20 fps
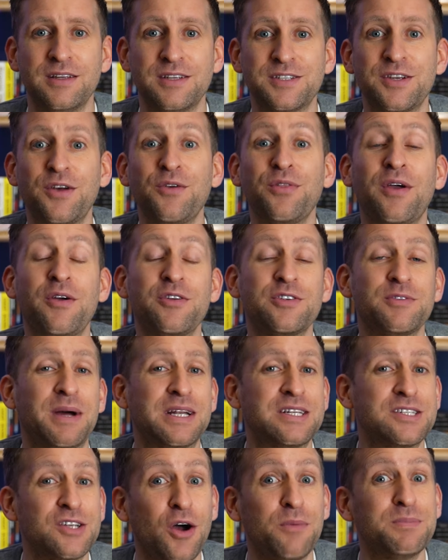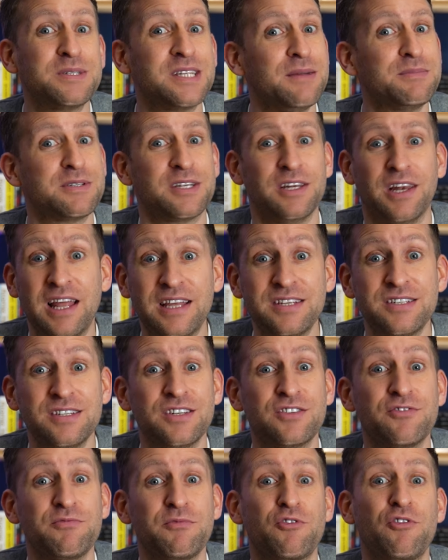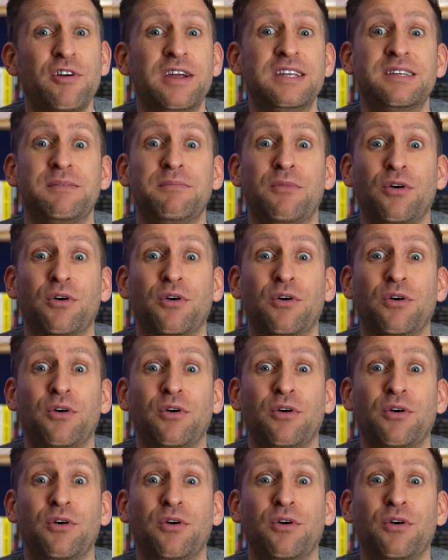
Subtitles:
So those are my top tips and lessons from creating